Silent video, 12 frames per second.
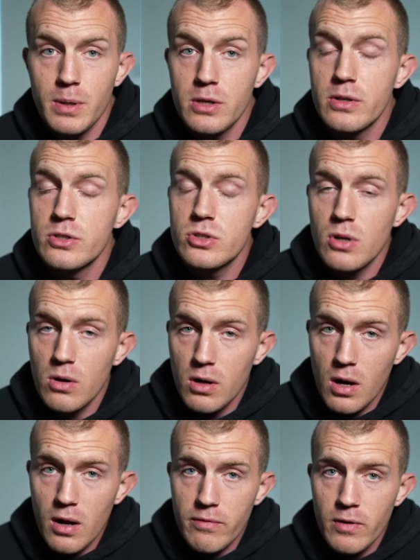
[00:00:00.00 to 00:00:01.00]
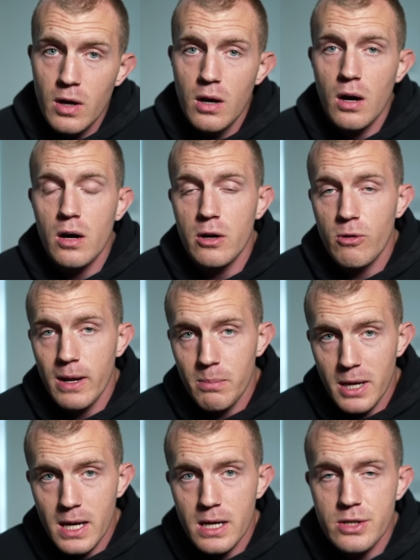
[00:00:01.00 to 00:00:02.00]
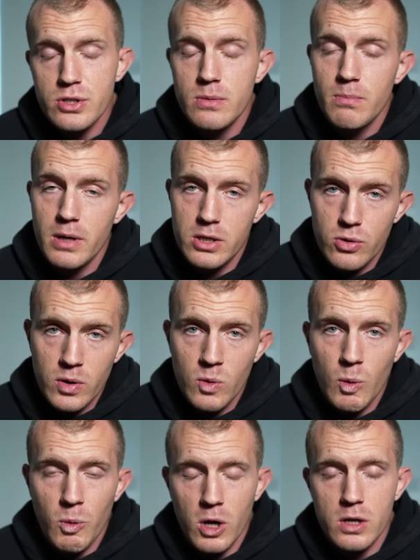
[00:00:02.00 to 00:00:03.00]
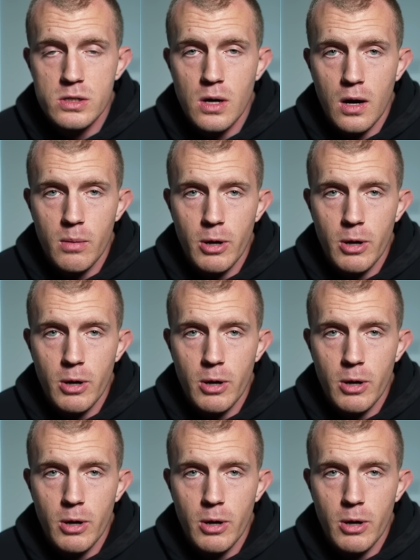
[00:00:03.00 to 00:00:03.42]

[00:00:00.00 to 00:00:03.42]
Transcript: But you can start off on a great page by doing what we're going to talk